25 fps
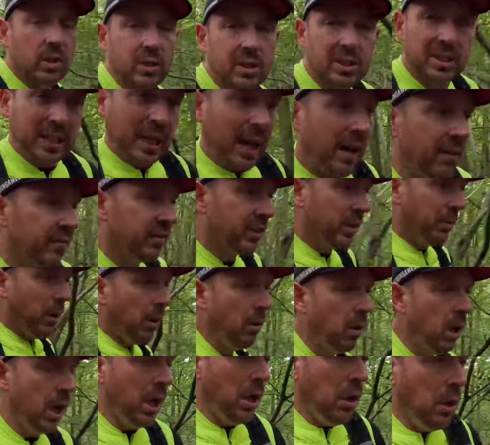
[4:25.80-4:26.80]
shoe that's
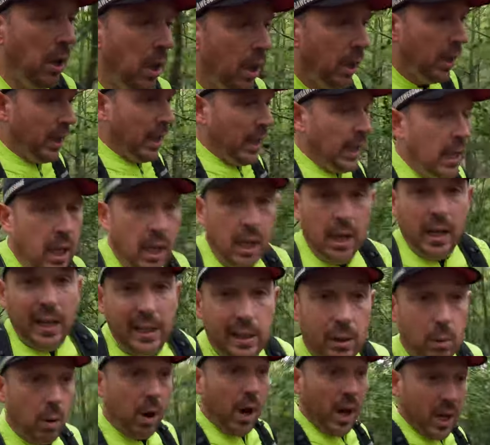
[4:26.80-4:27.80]
comfortable
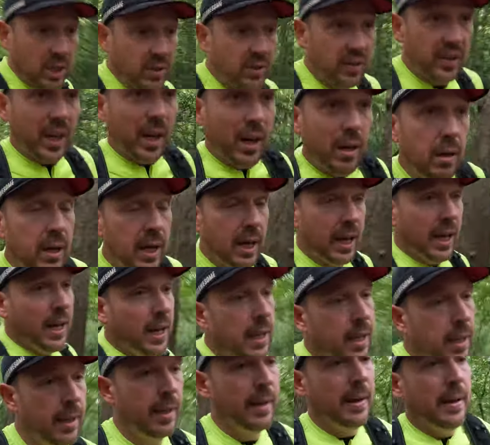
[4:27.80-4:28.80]
and it works for you,
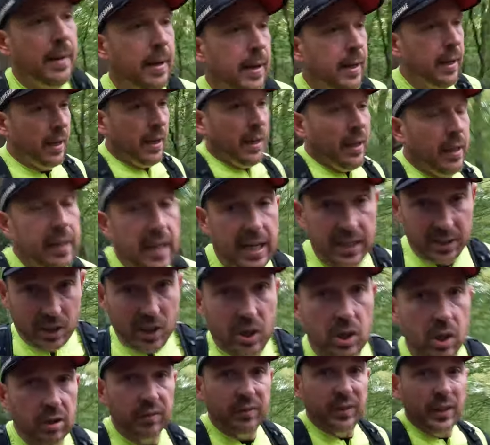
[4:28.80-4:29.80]
that's
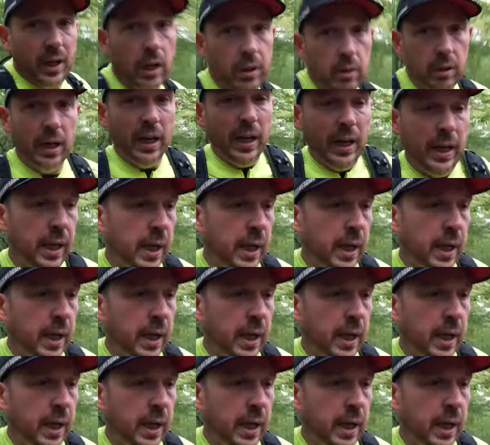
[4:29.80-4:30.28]
the shoe for you.